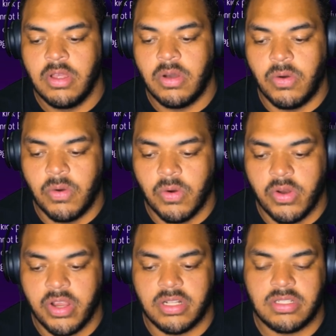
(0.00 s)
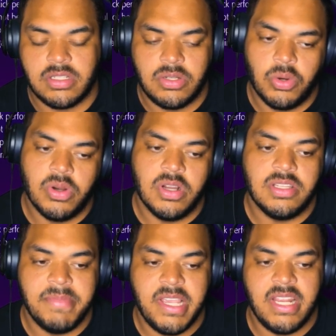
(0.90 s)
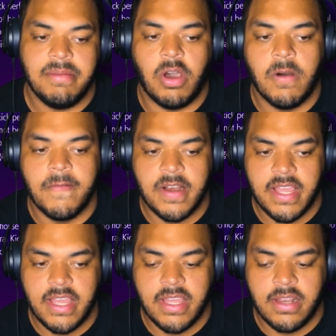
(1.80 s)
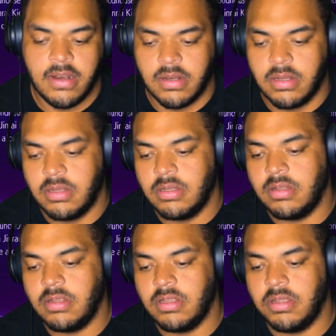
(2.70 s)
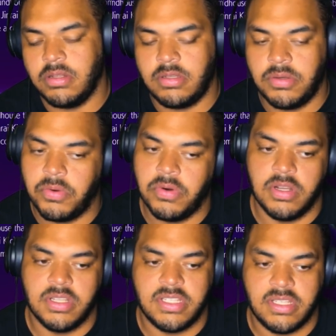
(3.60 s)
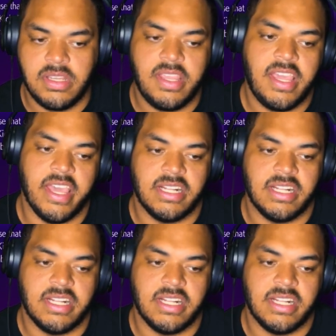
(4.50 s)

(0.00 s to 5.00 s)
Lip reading: or towards medium to overhead, towards kick,